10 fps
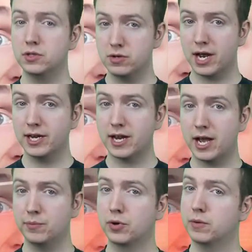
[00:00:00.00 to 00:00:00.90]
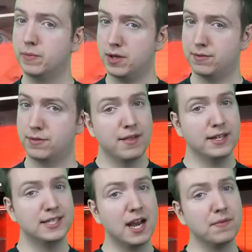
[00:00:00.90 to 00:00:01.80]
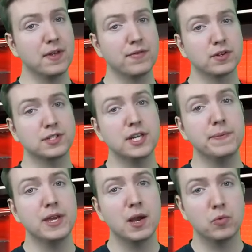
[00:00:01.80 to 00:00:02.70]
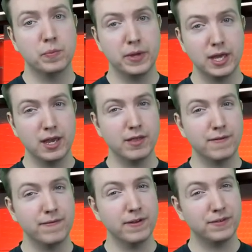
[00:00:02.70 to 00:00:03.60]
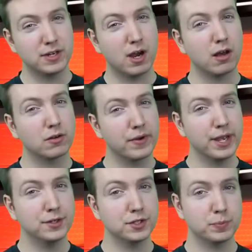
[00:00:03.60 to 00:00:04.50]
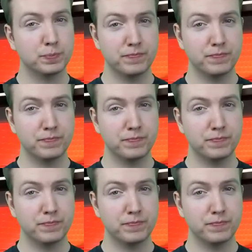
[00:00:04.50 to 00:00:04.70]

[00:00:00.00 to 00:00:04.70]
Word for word: $2.99 per month. They tout that their CPM will be in the $50 range,